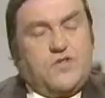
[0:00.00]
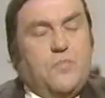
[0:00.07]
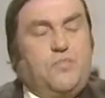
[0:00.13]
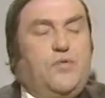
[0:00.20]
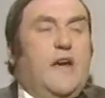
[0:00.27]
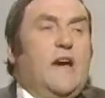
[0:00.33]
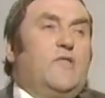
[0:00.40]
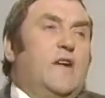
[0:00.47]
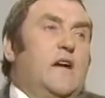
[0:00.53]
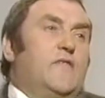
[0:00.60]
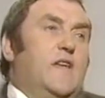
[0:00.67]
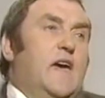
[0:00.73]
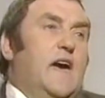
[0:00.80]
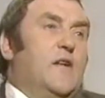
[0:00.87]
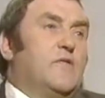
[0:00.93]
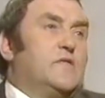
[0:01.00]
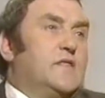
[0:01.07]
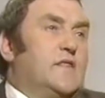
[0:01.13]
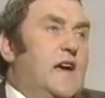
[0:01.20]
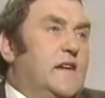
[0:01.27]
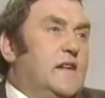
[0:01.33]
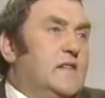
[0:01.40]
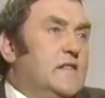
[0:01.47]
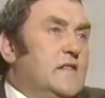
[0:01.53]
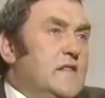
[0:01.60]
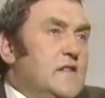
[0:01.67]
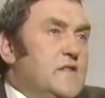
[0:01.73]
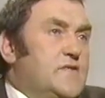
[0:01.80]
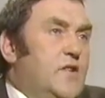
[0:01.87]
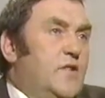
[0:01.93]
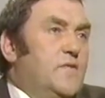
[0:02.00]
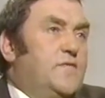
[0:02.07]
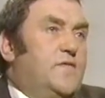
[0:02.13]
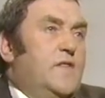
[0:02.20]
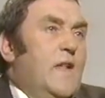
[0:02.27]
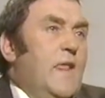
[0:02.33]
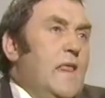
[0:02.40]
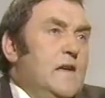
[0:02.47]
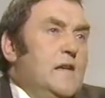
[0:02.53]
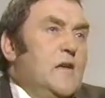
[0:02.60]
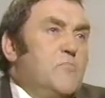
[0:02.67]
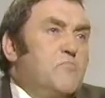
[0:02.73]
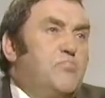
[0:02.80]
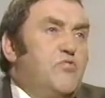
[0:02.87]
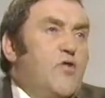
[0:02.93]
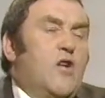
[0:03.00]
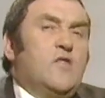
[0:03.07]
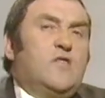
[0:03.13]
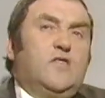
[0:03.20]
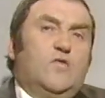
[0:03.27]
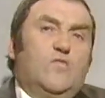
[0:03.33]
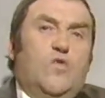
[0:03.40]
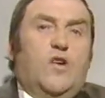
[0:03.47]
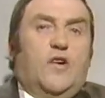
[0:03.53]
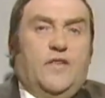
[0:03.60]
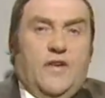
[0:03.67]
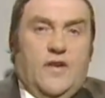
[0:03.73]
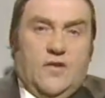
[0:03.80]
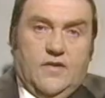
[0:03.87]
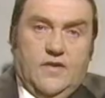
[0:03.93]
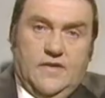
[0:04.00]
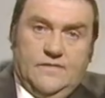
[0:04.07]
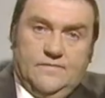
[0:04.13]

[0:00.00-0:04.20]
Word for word: to prowl around the house like a sort of bronchial warthog.